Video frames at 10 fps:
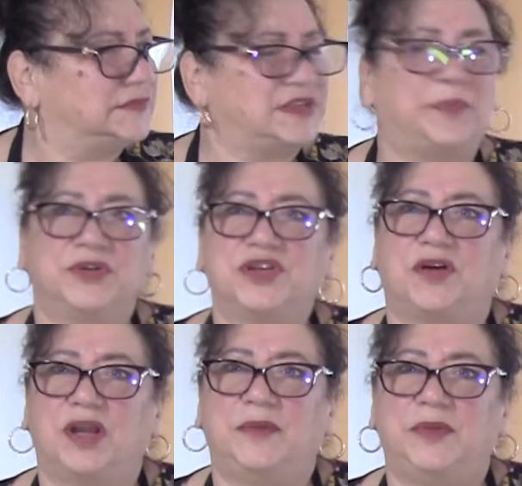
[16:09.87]
supper
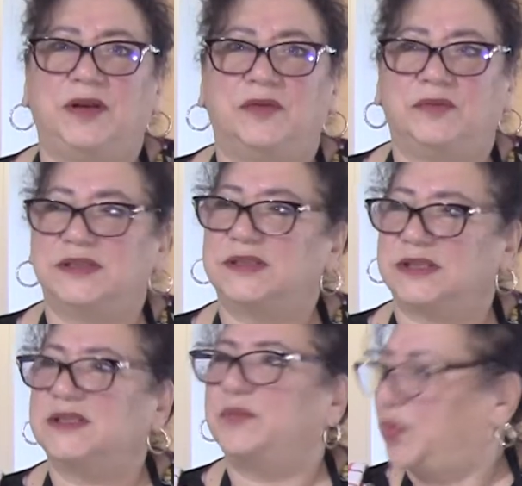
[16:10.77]
time, it's
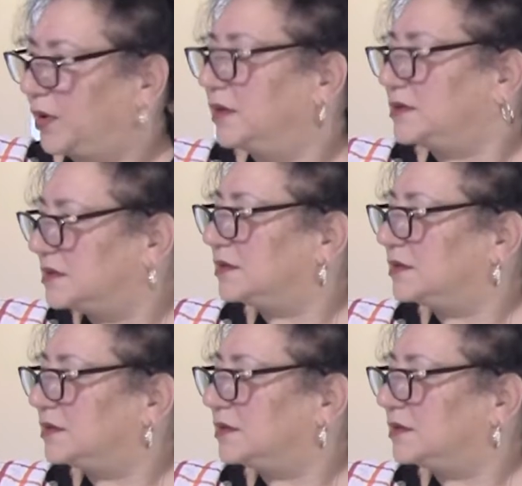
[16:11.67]
important.